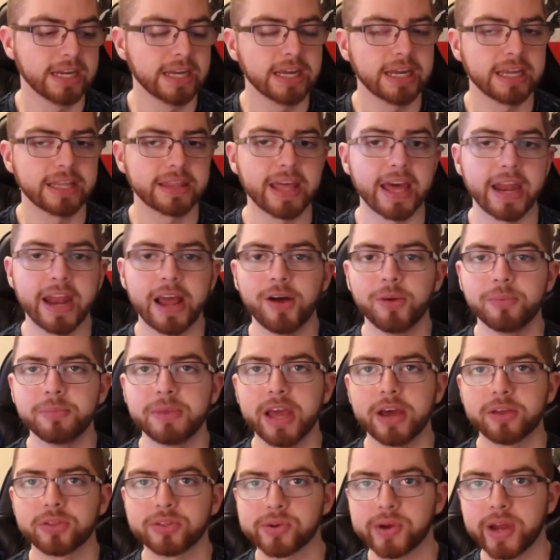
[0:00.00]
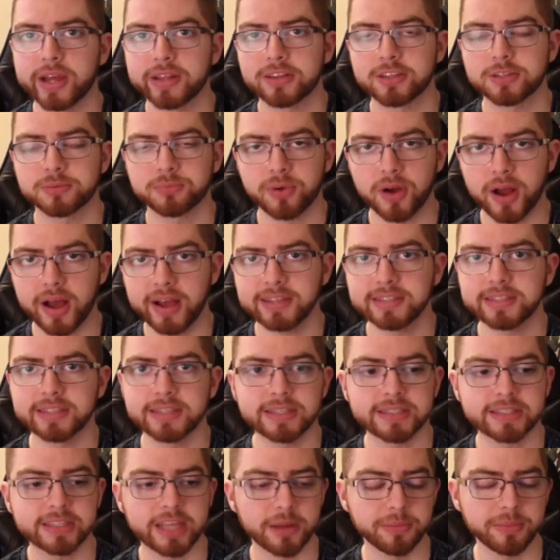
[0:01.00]
that helped me out throughout this
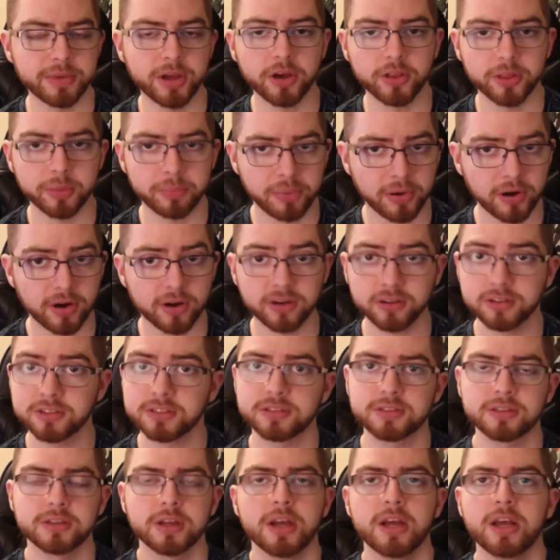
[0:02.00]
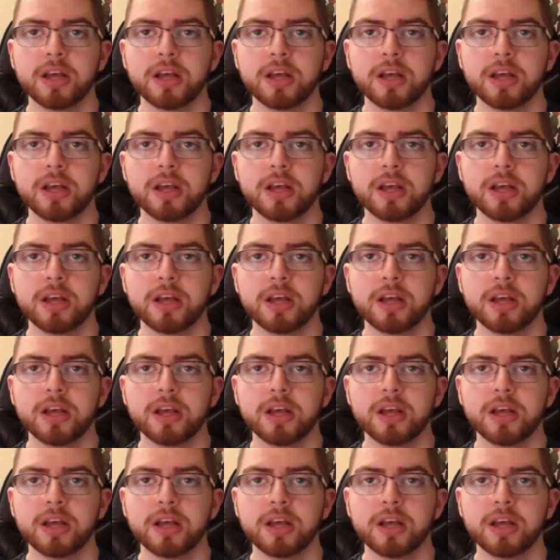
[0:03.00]
process, get me all the parts